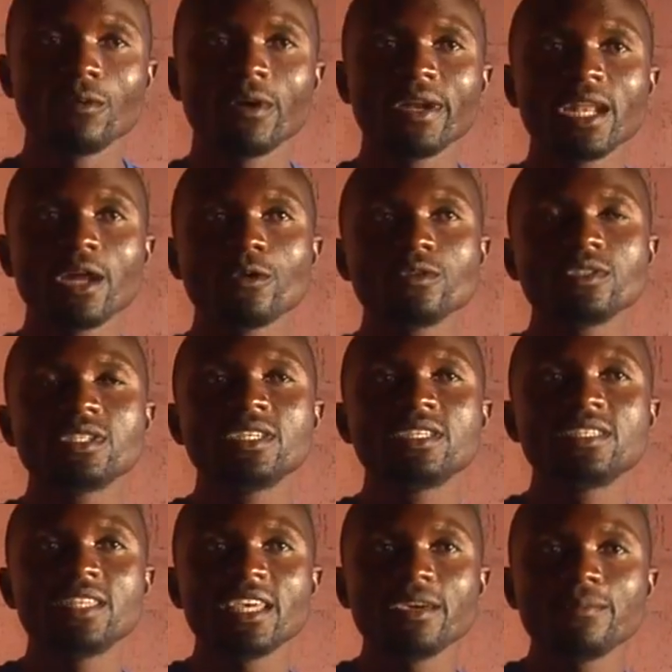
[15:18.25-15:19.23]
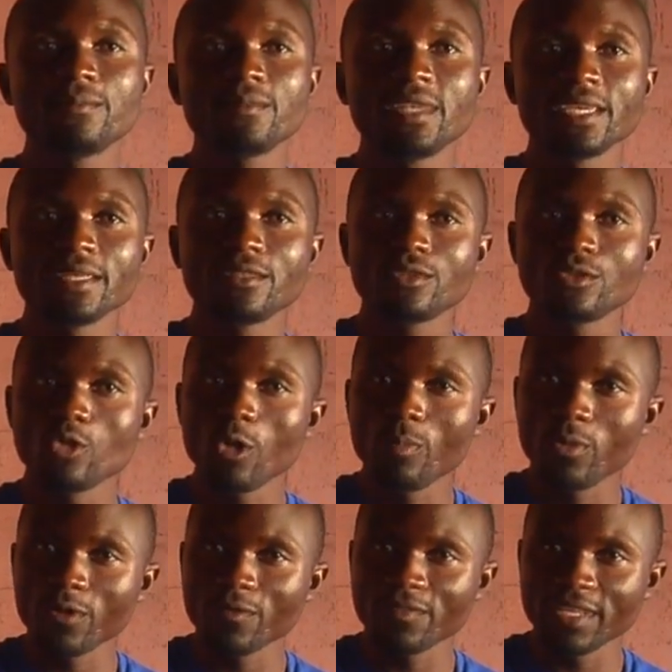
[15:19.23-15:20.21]
water would disturb the
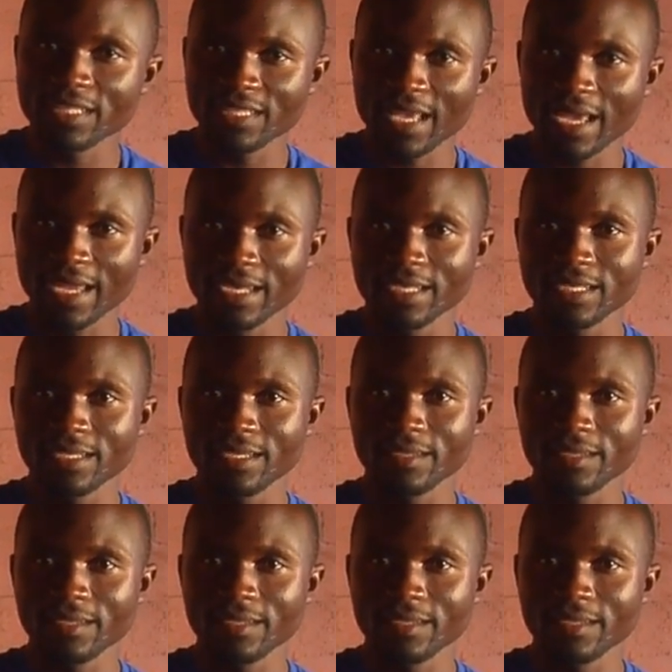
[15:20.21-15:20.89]
top of the sand.